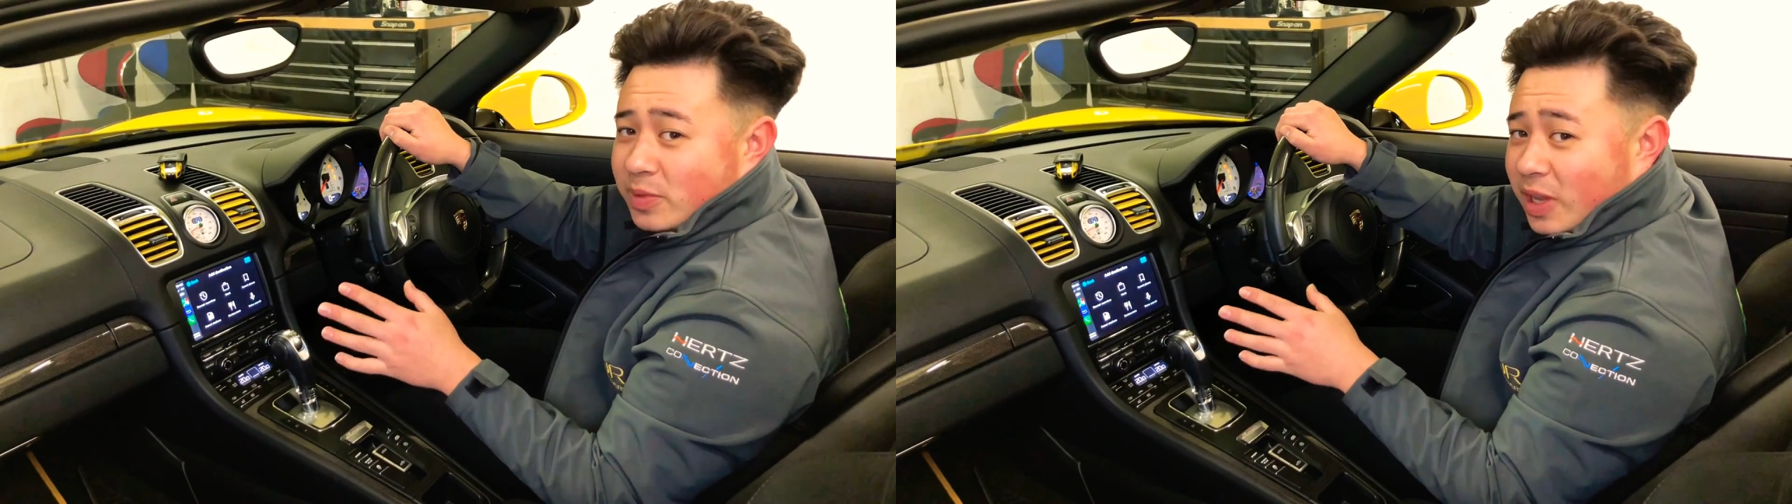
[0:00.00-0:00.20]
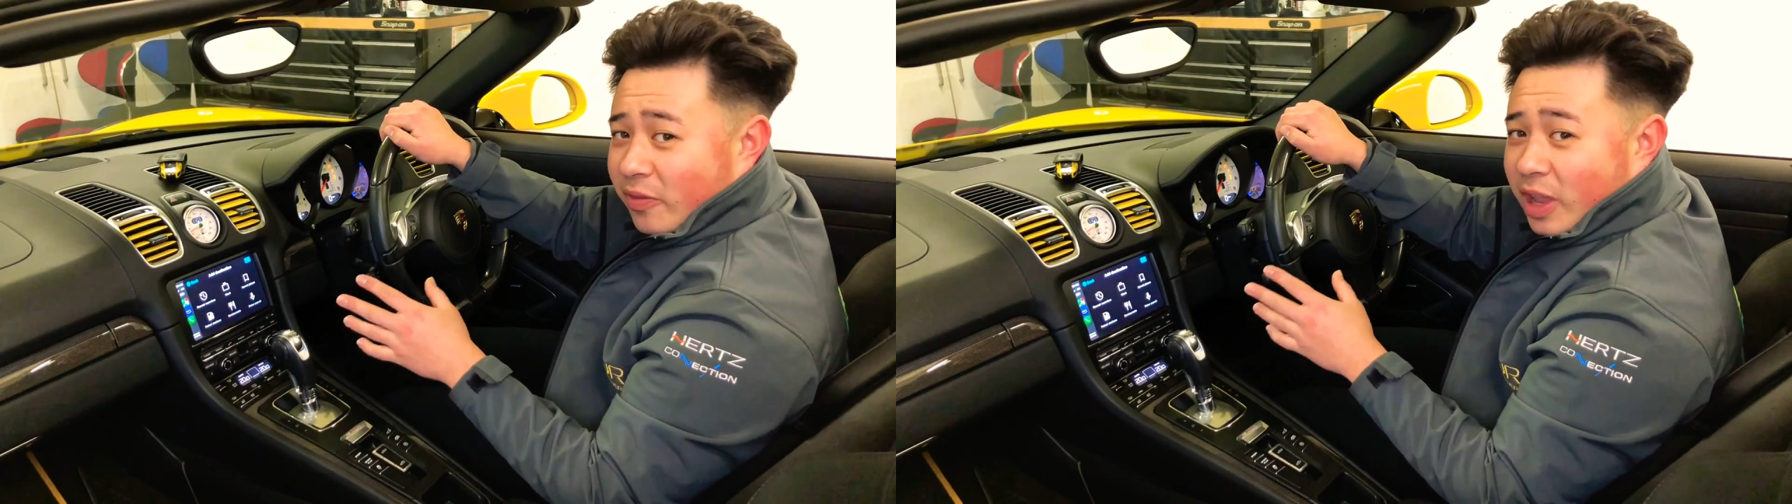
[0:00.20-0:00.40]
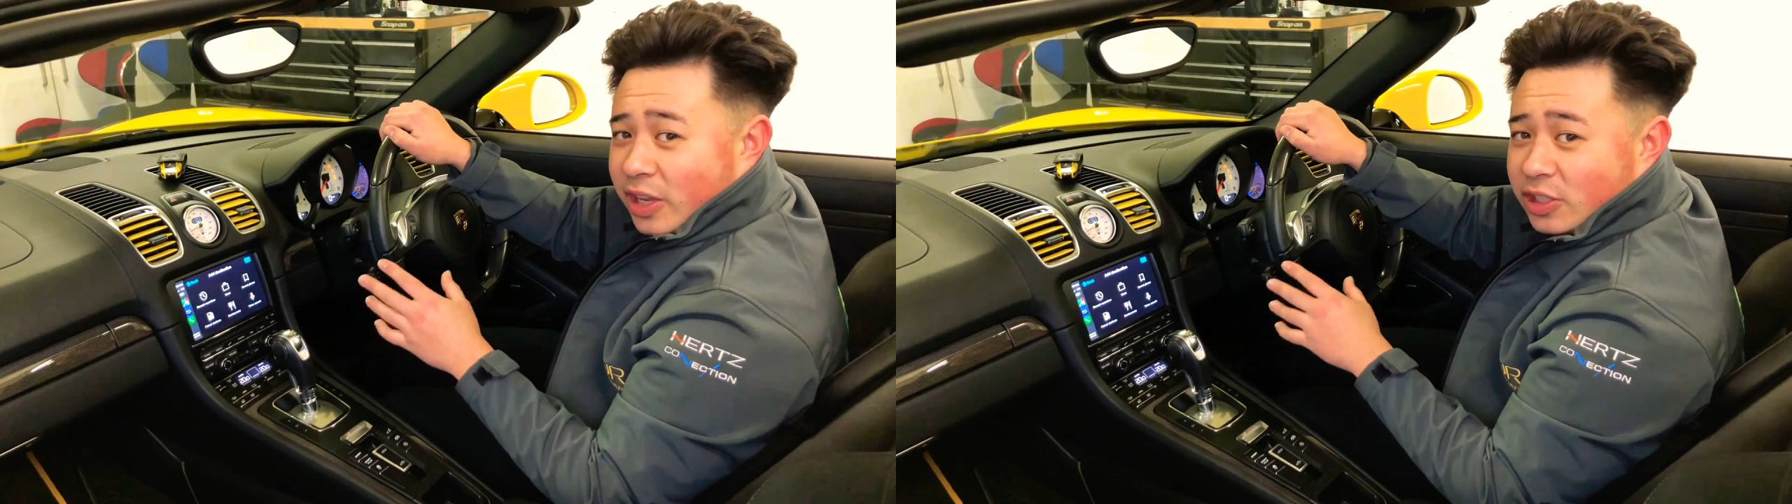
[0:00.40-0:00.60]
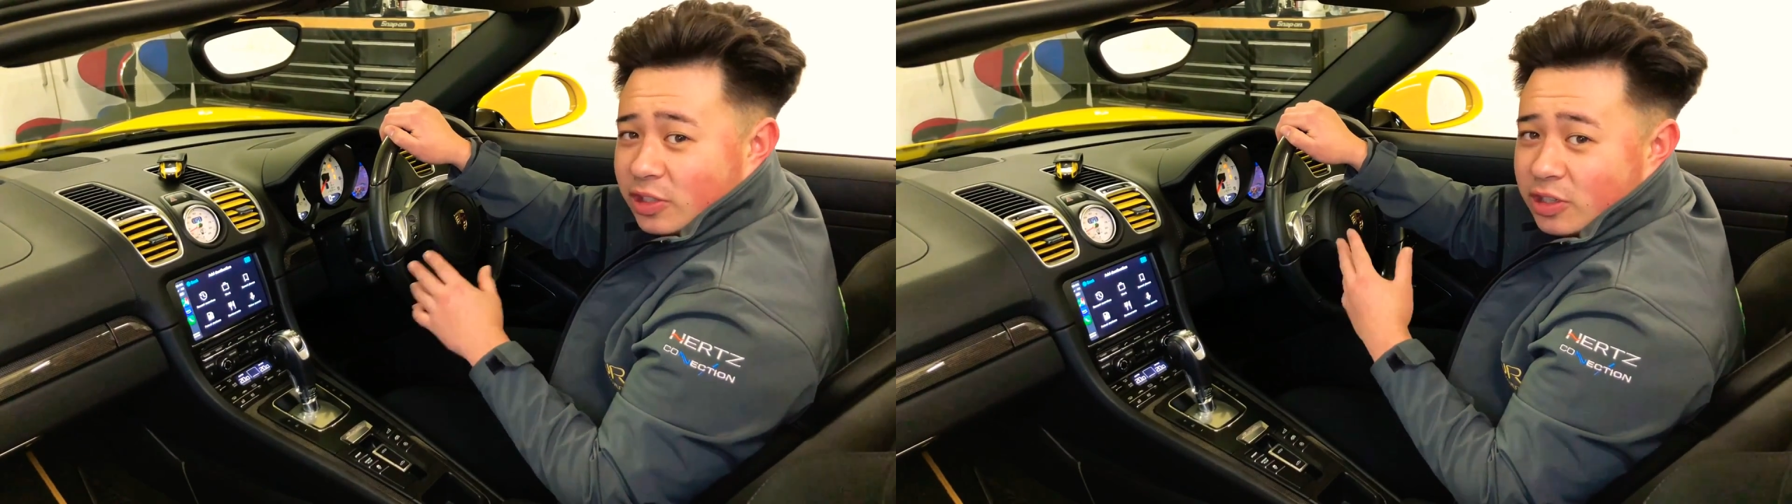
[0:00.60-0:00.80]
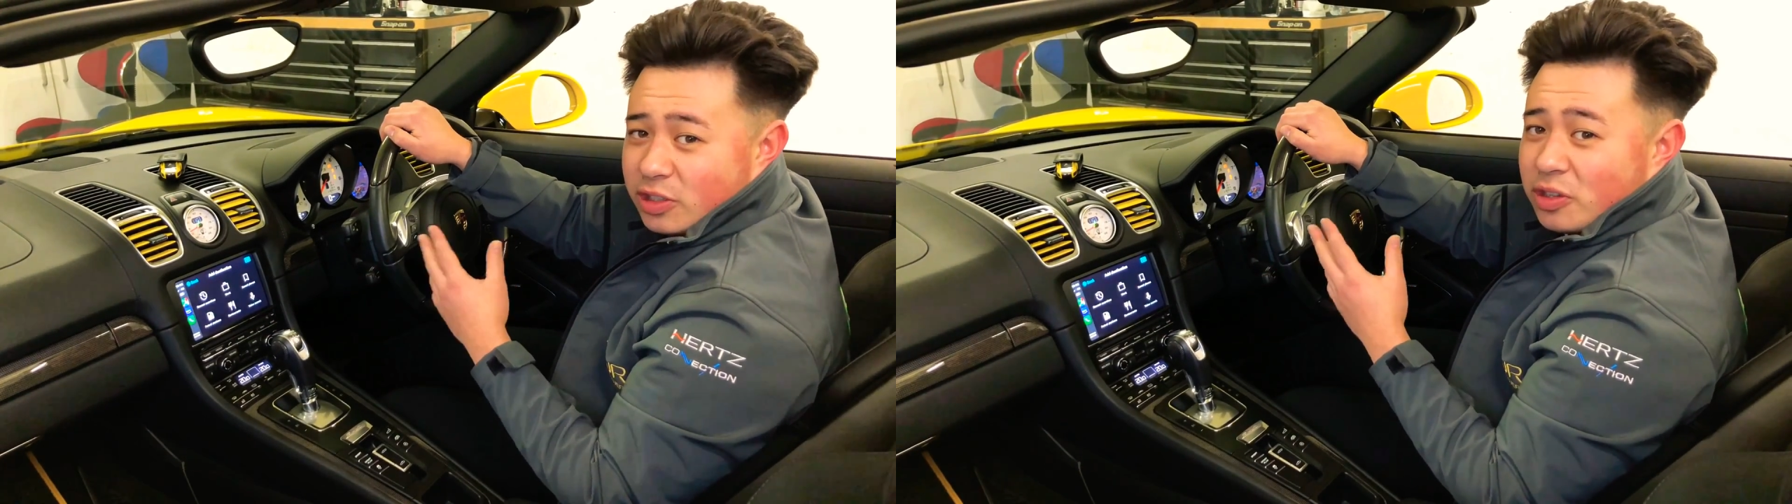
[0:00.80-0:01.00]
navigation
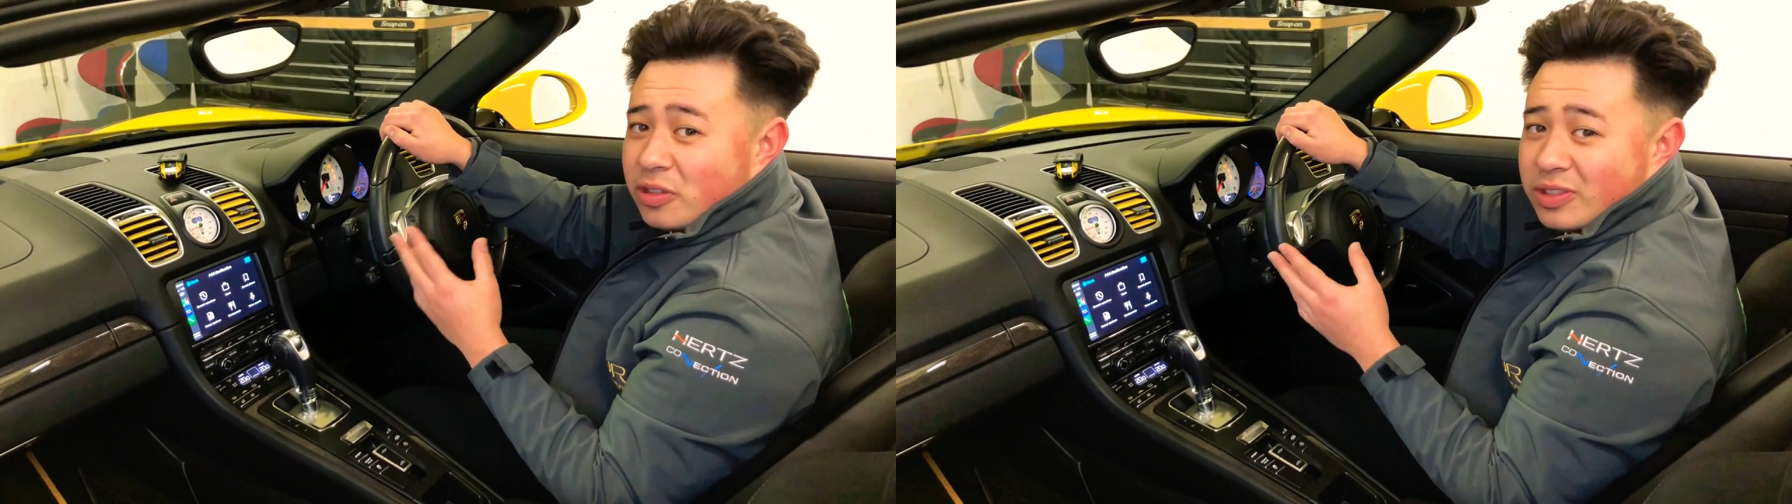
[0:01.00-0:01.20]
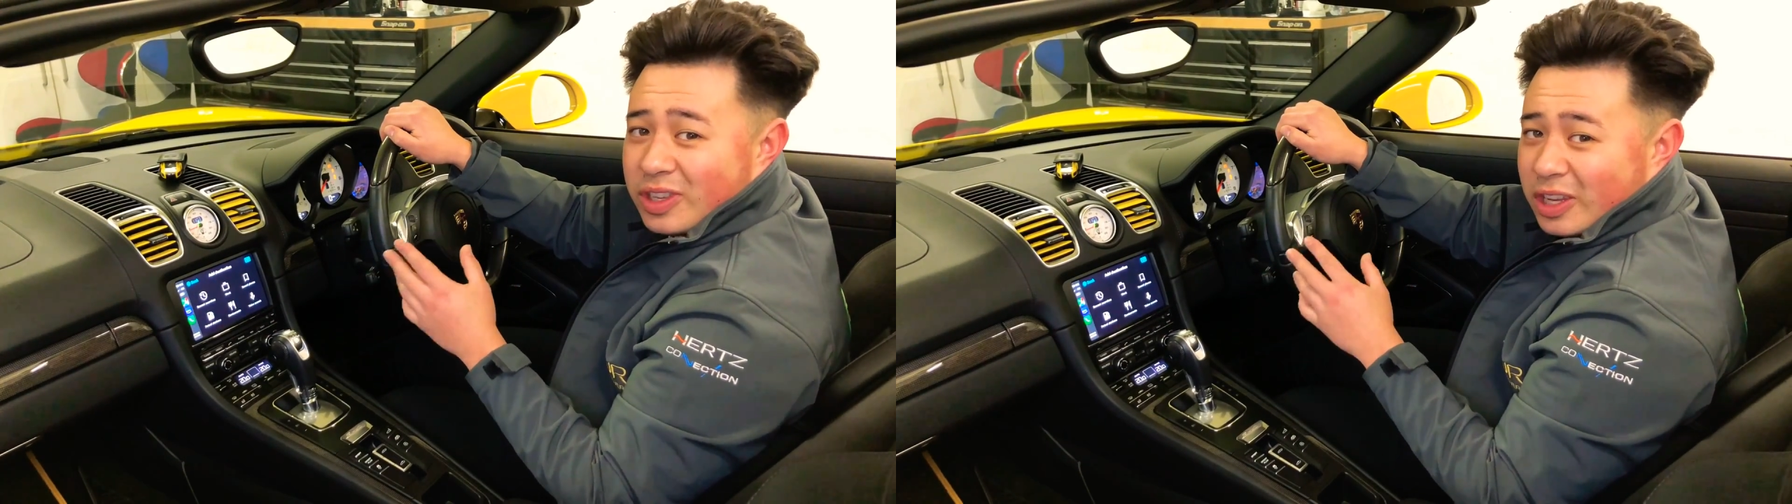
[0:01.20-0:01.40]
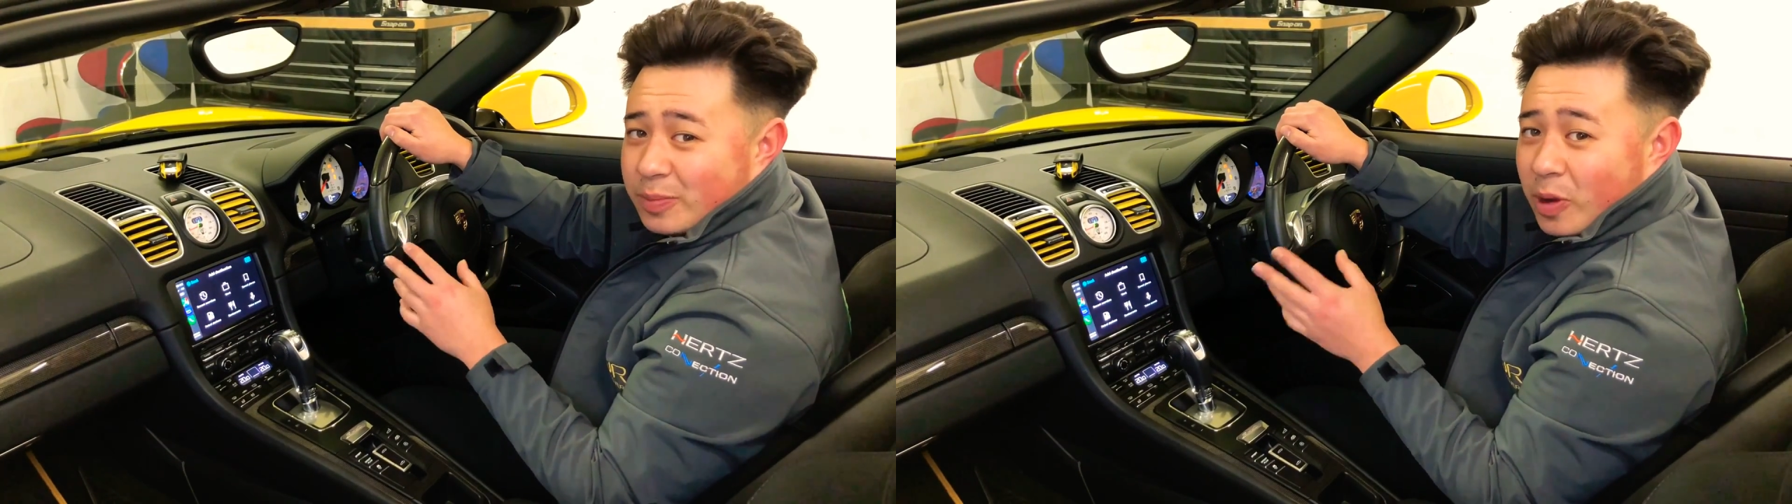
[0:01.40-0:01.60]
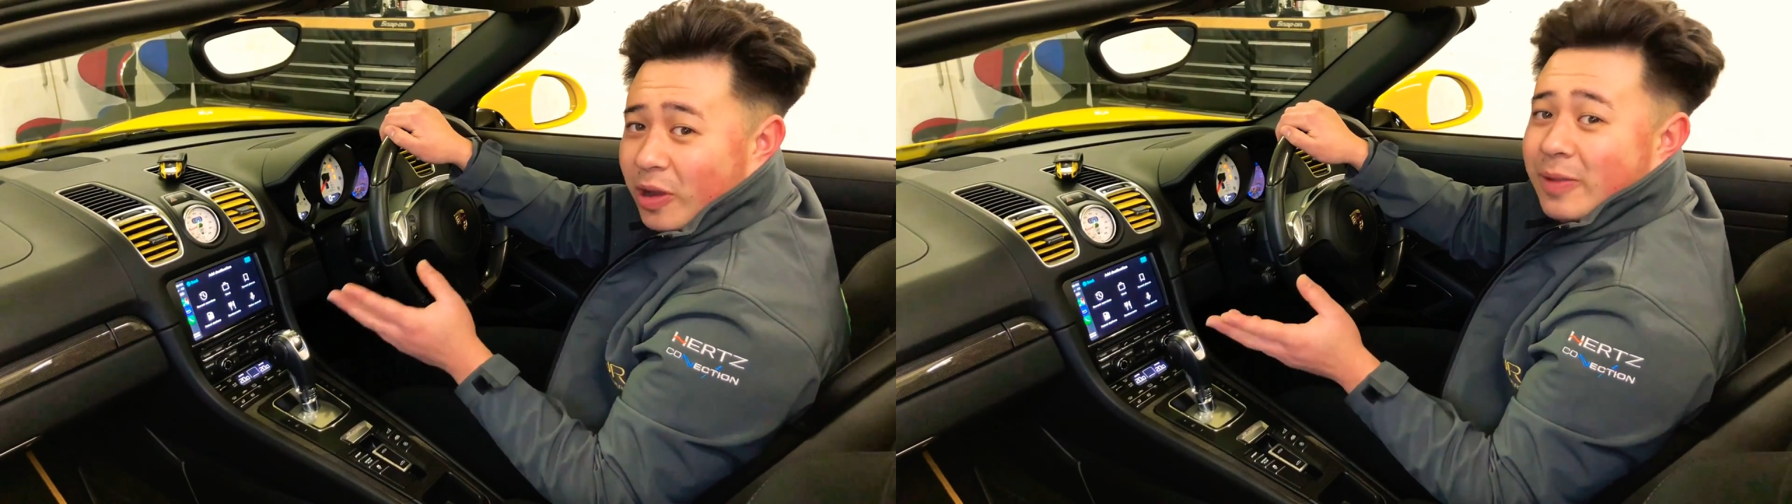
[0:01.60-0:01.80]
because you can search by